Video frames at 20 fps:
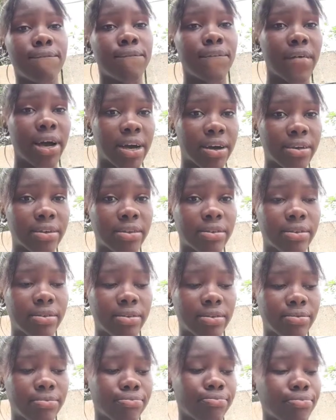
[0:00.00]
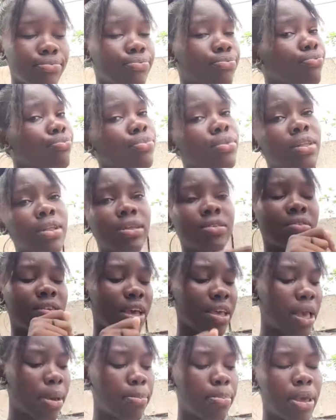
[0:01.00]
Facts. So
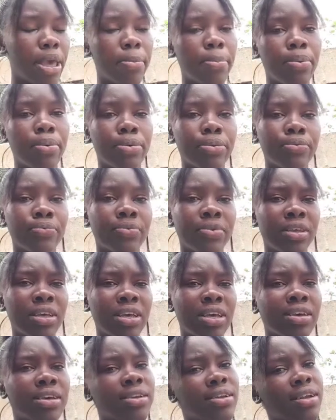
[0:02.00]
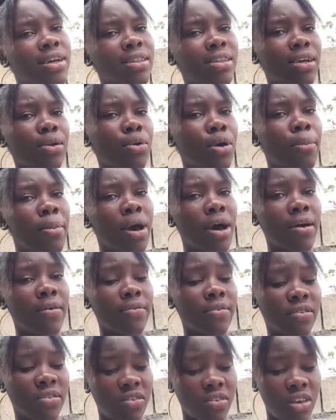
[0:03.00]
yeah people, that's all I'm have to
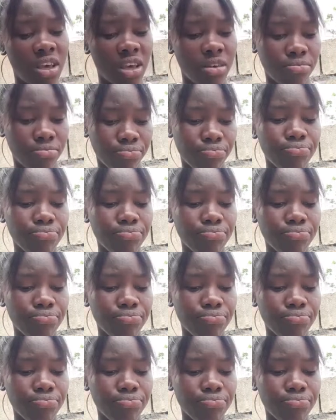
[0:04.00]
say.